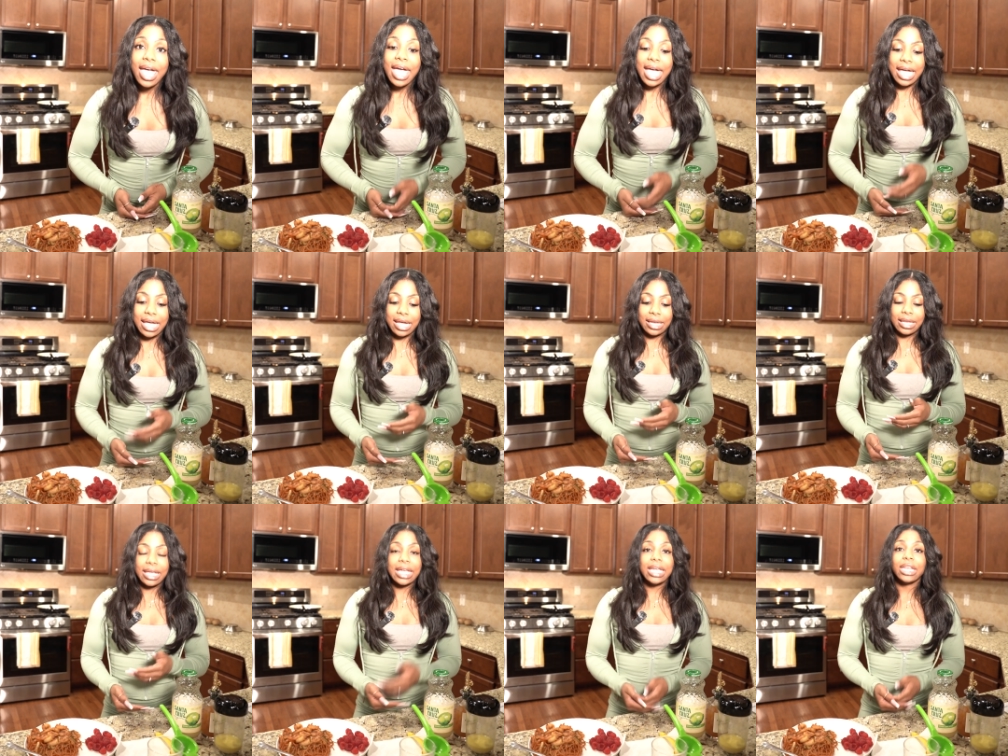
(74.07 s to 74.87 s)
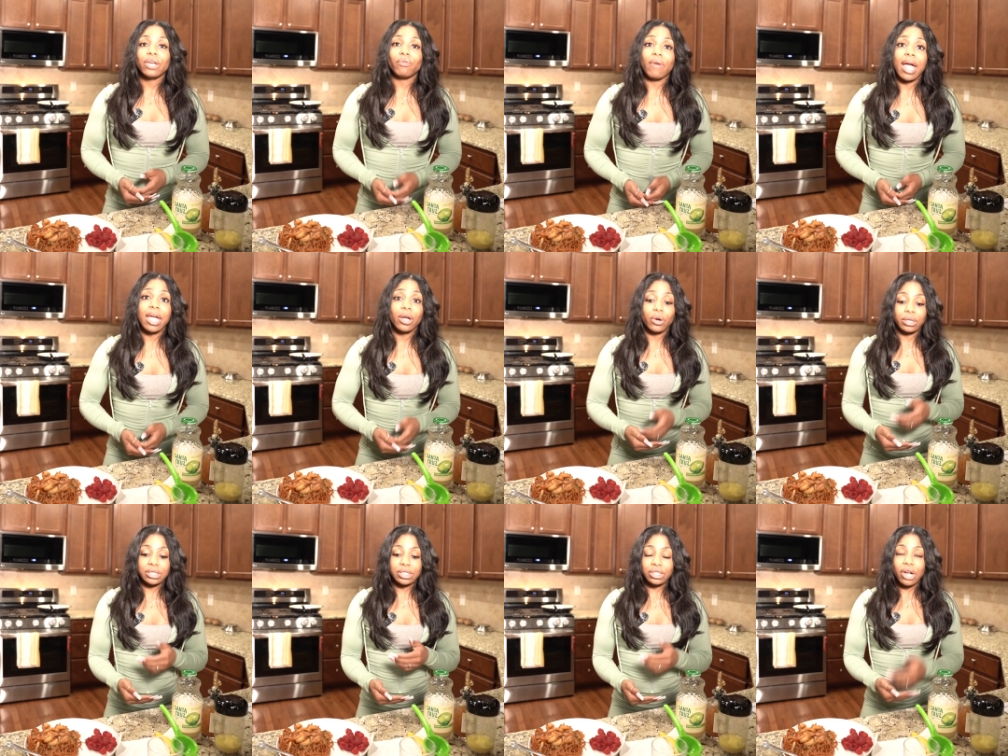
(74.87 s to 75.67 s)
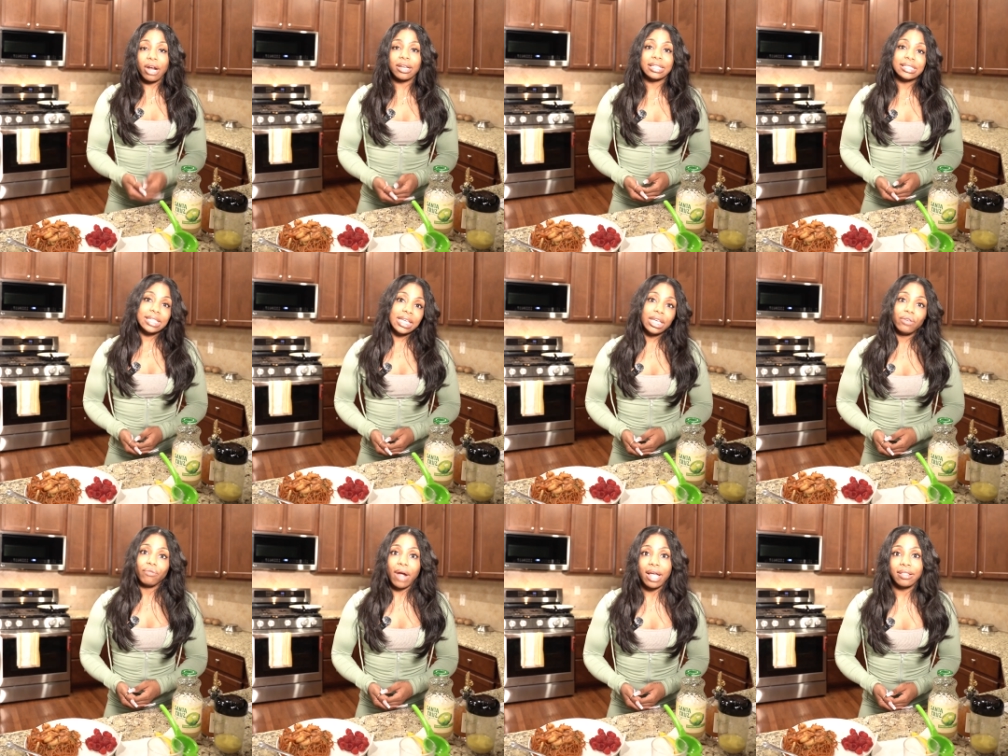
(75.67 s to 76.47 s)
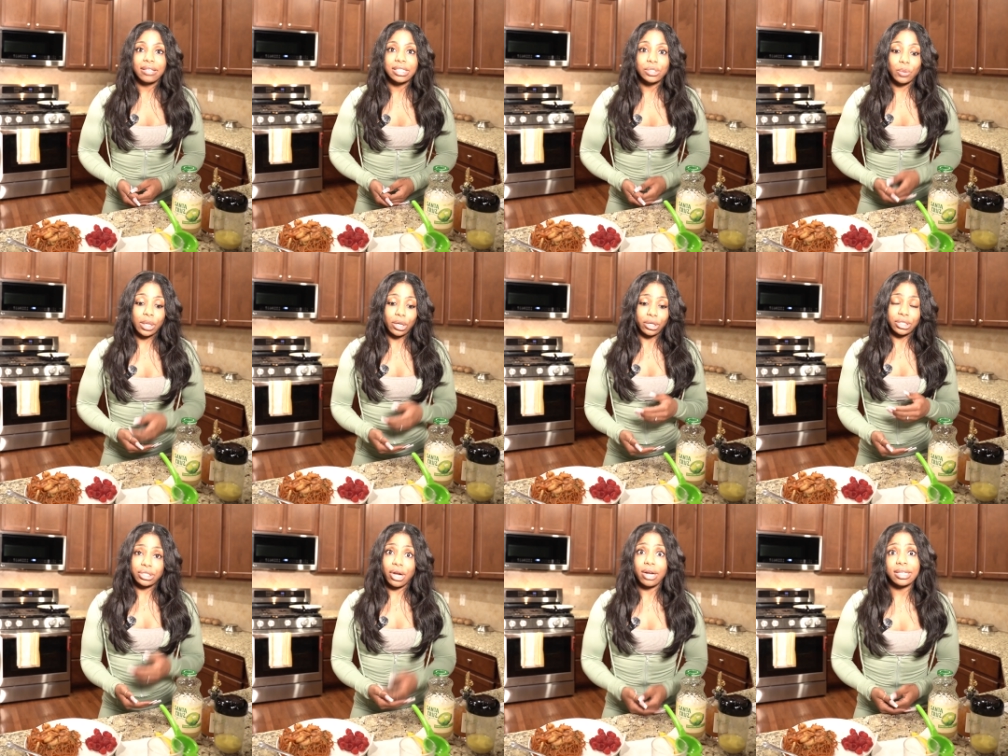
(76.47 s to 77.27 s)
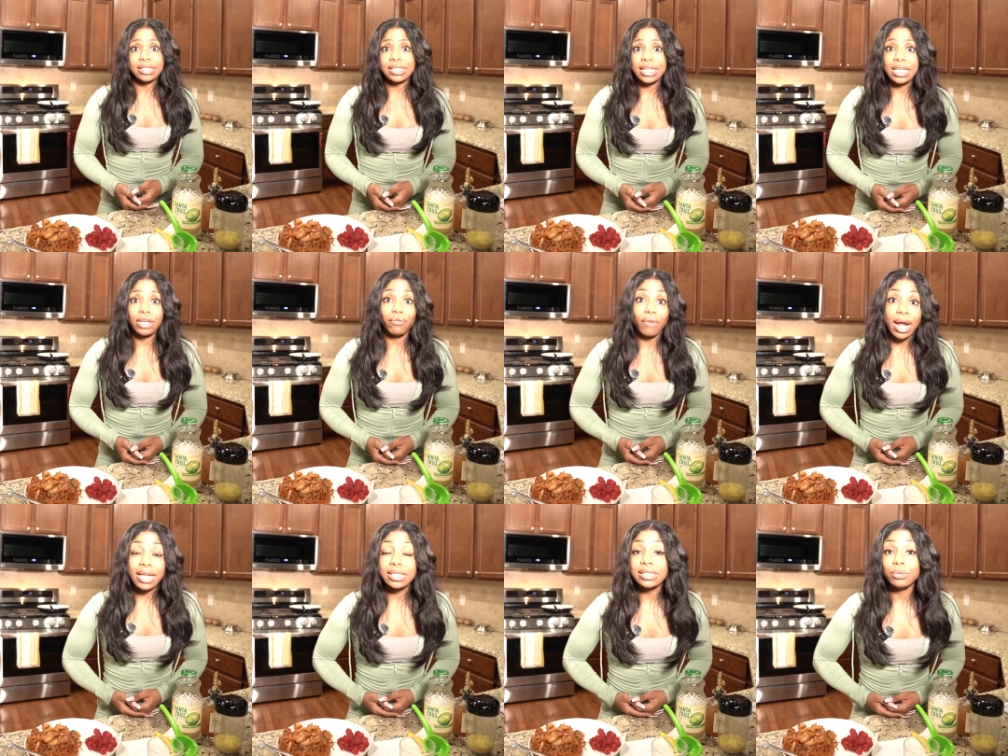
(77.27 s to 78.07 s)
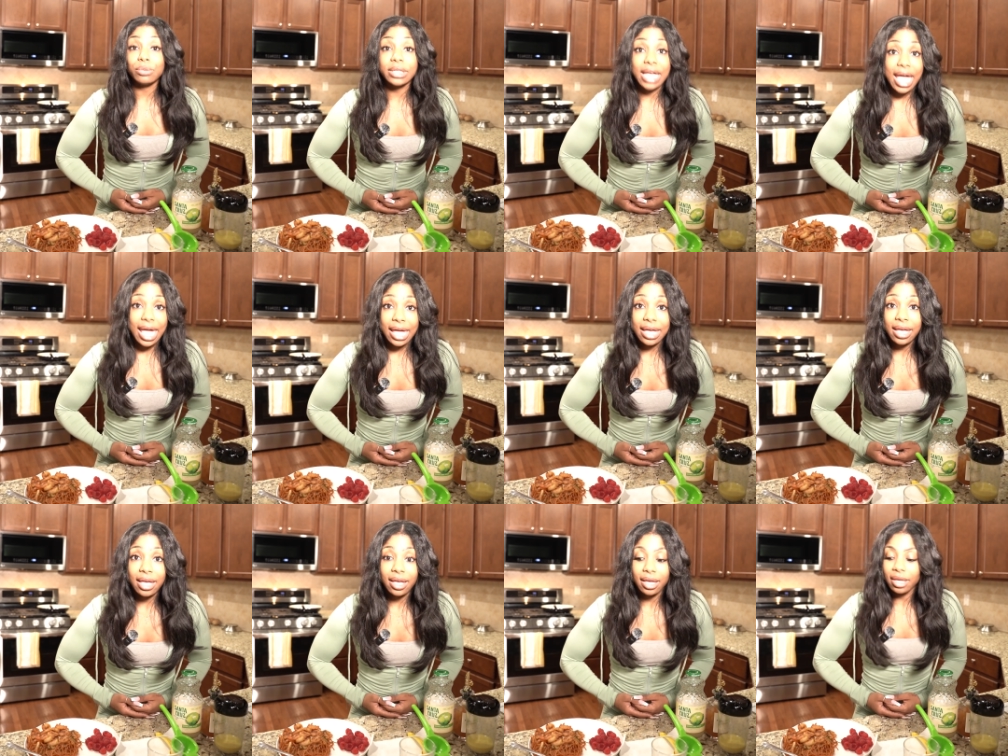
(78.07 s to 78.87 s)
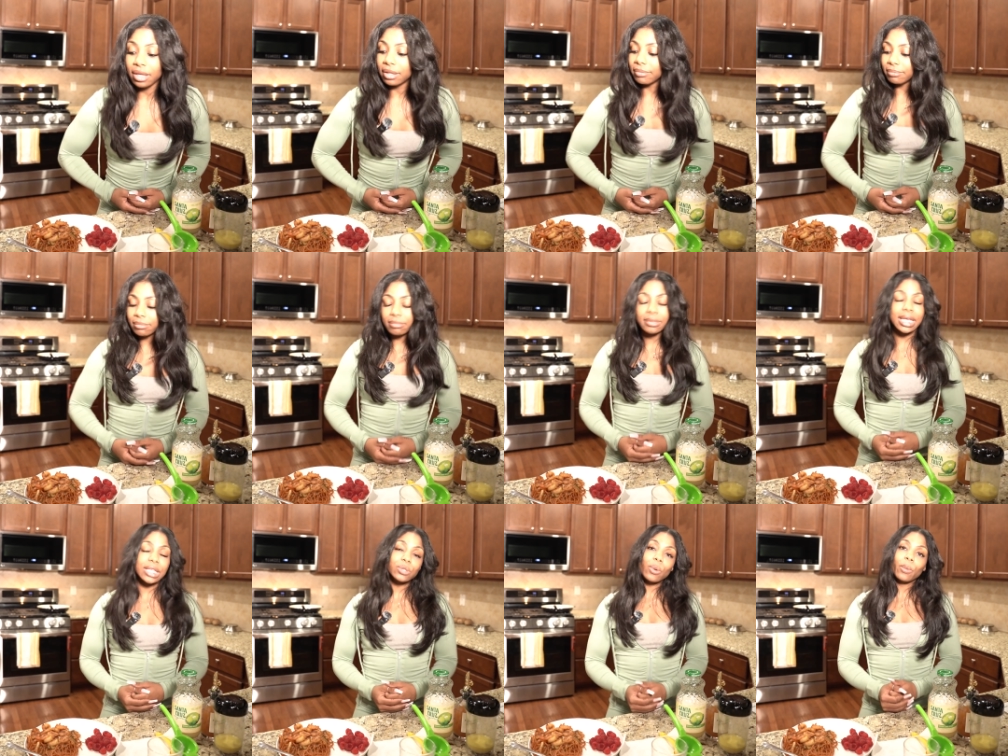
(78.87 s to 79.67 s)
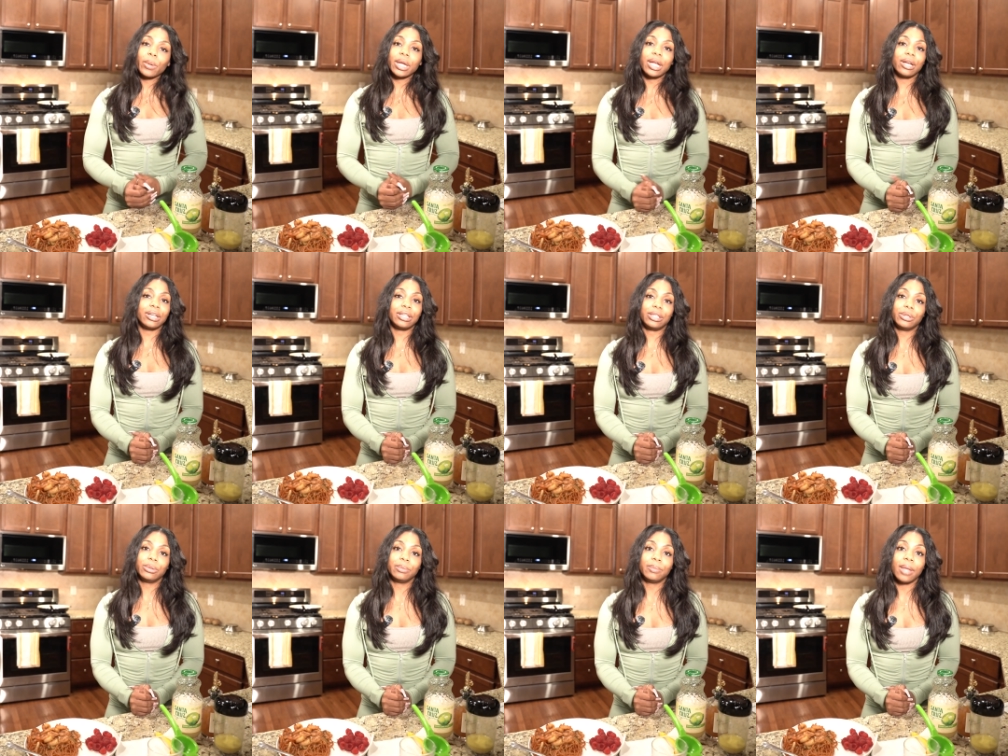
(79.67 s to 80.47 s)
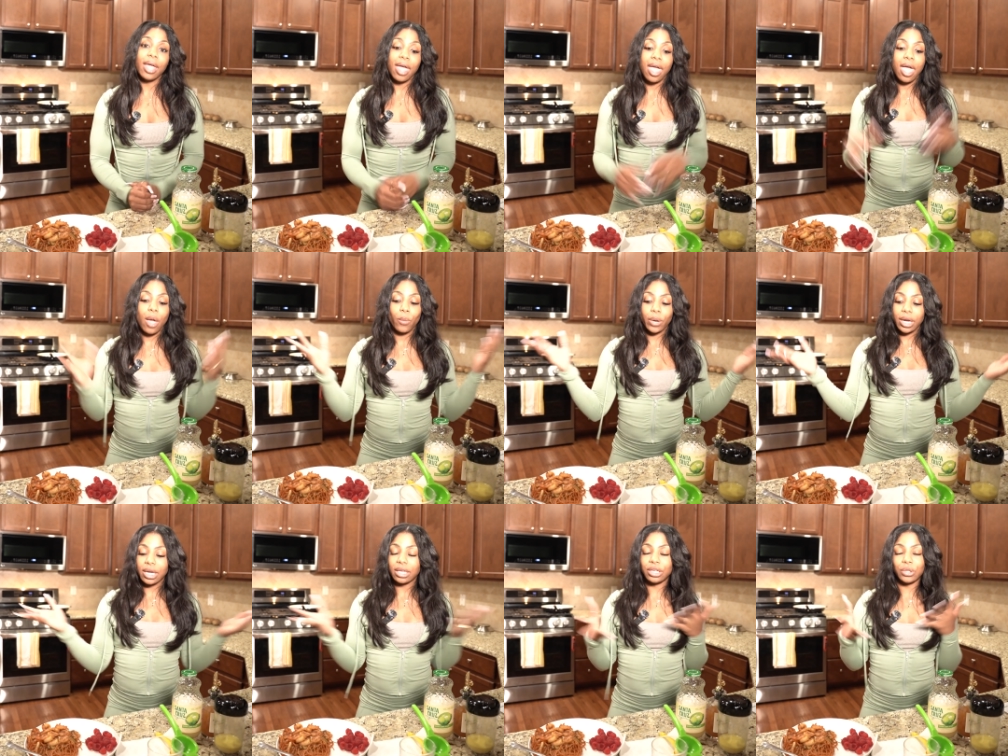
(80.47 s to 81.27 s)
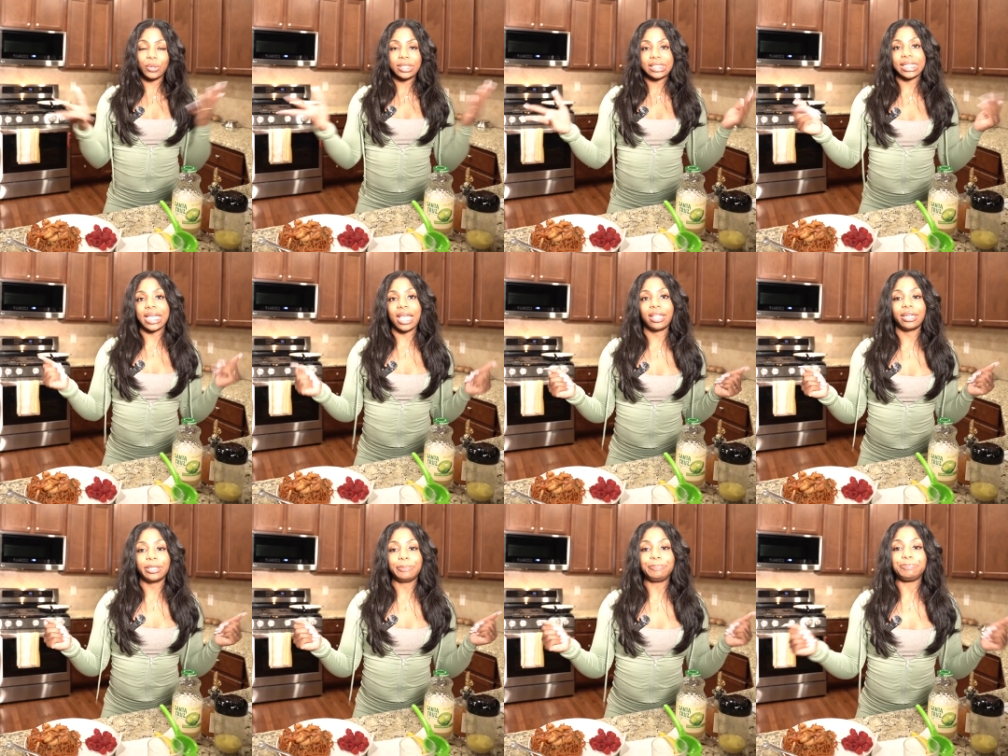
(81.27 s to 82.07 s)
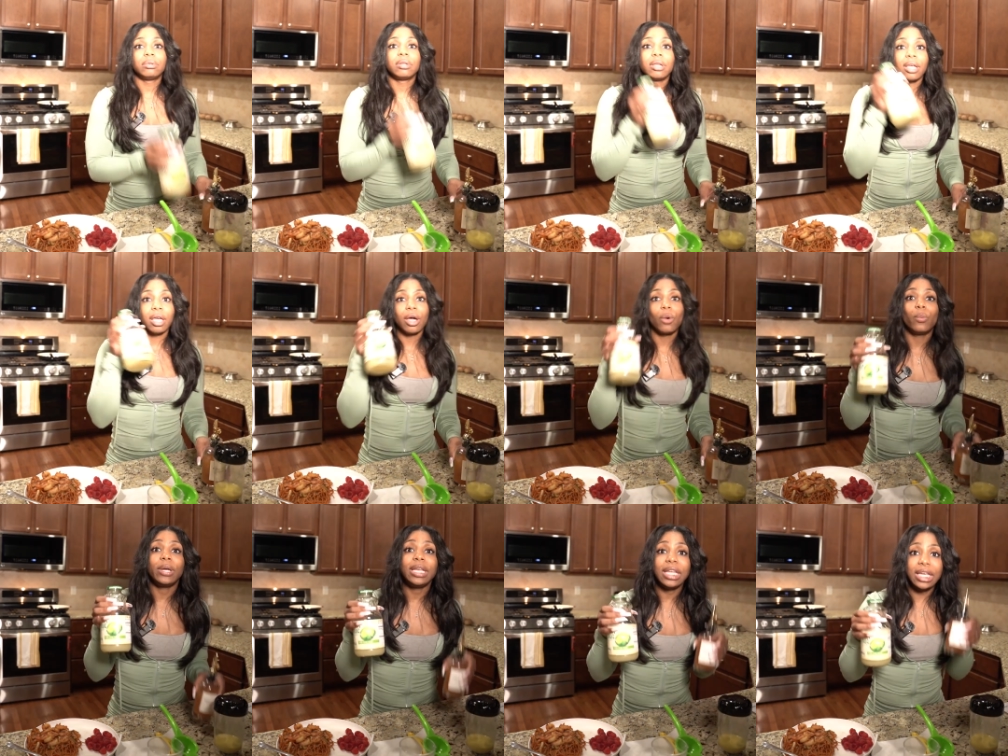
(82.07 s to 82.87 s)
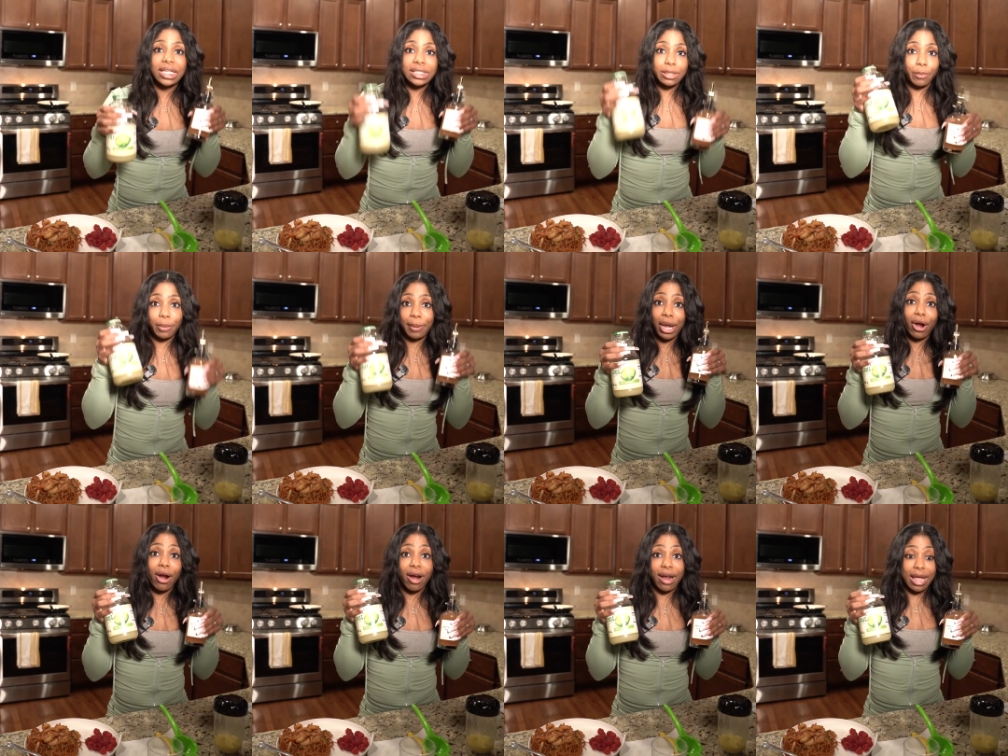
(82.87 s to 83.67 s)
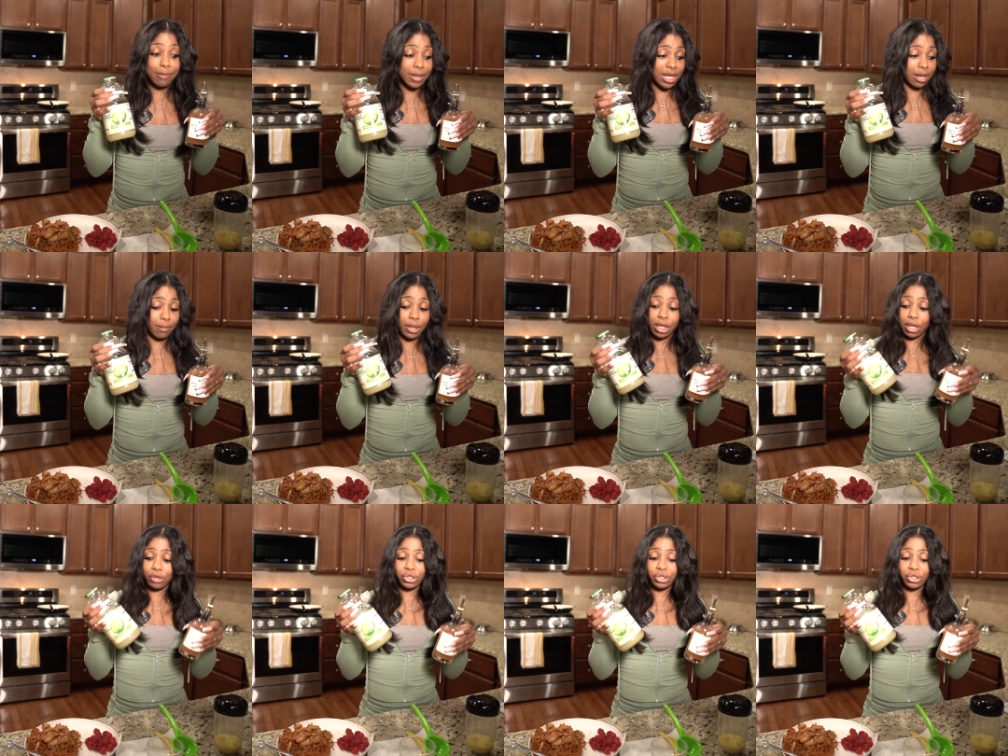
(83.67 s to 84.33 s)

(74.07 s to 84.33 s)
and eating right, or starting to eat right this week, or starting to eat right today, that's what we're here to do. And we're here to do it together. We need to prepare our ABM glow